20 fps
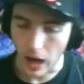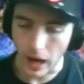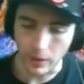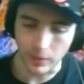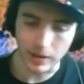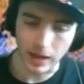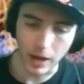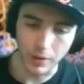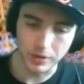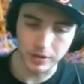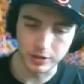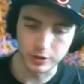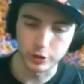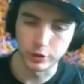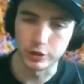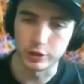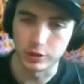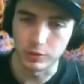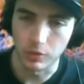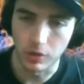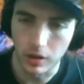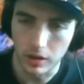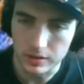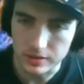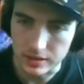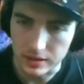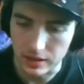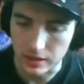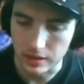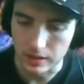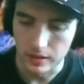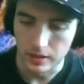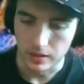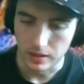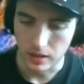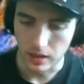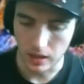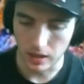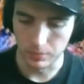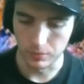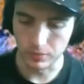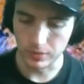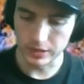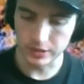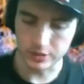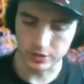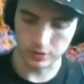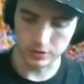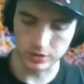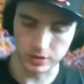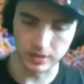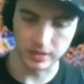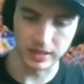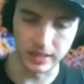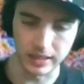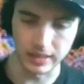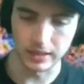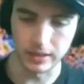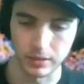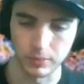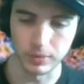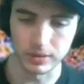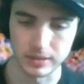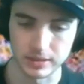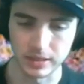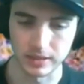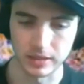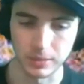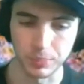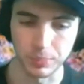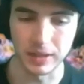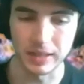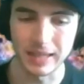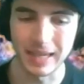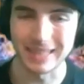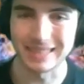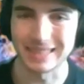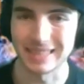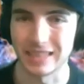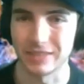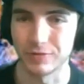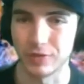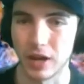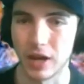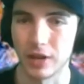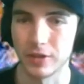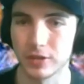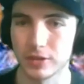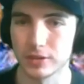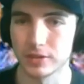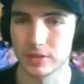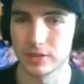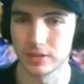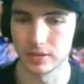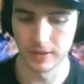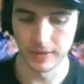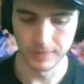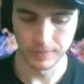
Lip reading: I would encourage you all to research the what is it? The Pre-Nicene Fathers.